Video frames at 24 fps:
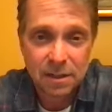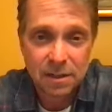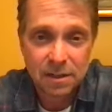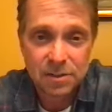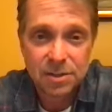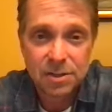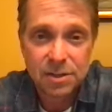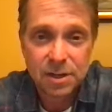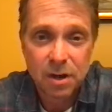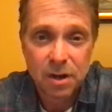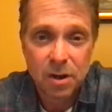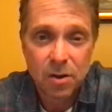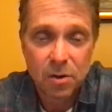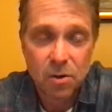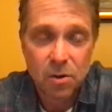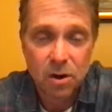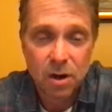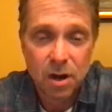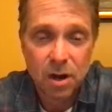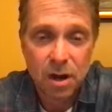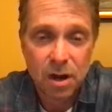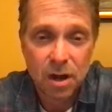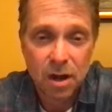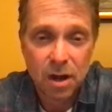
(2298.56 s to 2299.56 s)

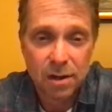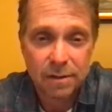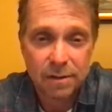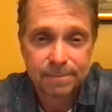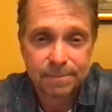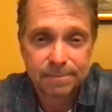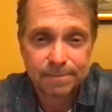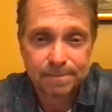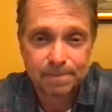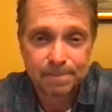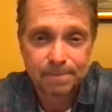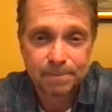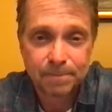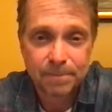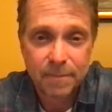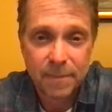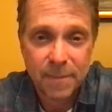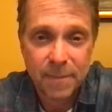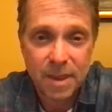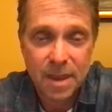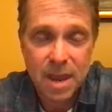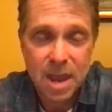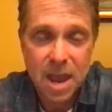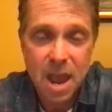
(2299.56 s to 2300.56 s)
So
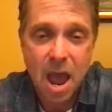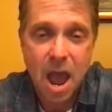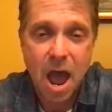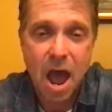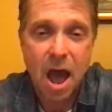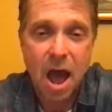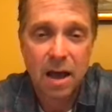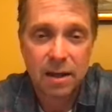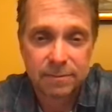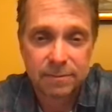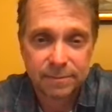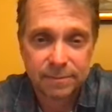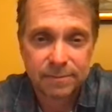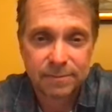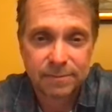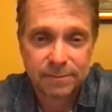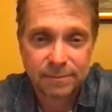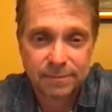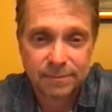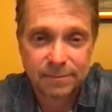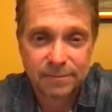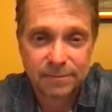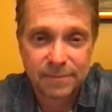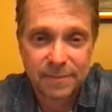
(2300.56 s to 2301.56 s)
yeah,
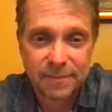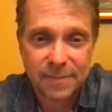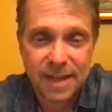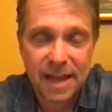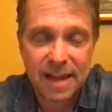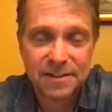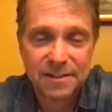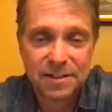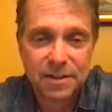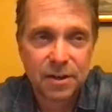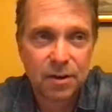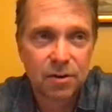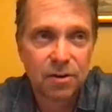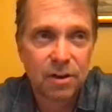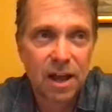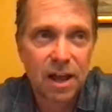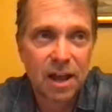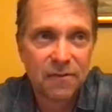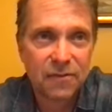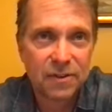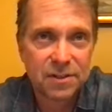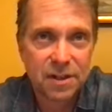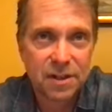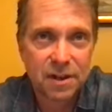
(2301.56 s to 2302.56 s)
that's your
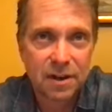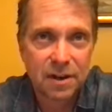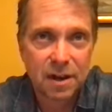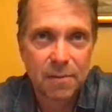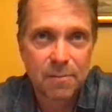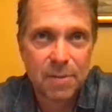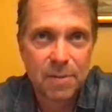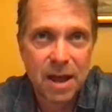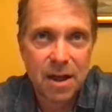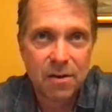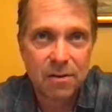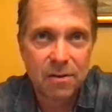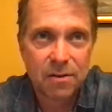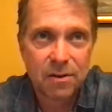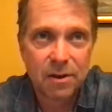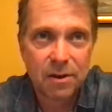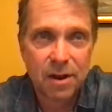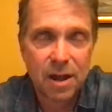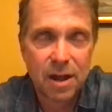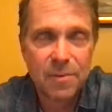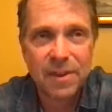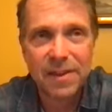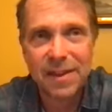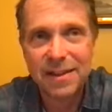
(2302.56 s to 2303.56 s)
life is going to come out.
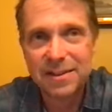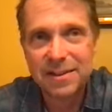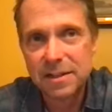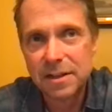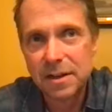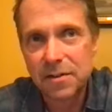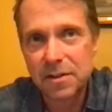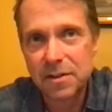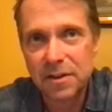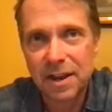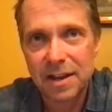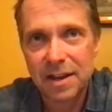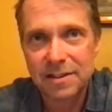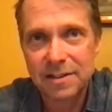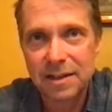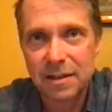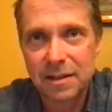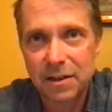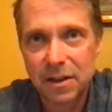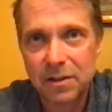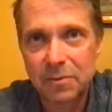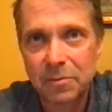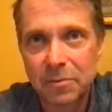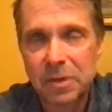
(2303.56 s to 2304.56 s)
I mean, that's the other thing I
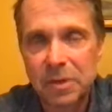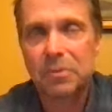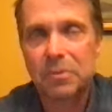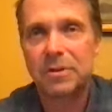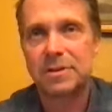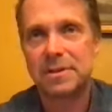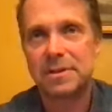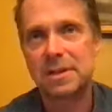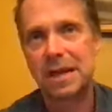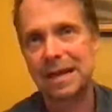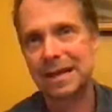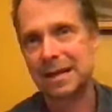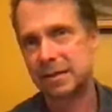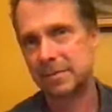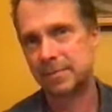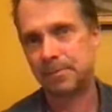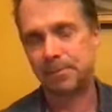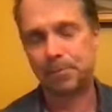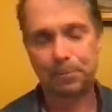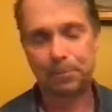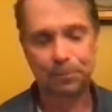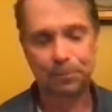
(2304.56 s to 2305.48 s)
tell young people. It's like,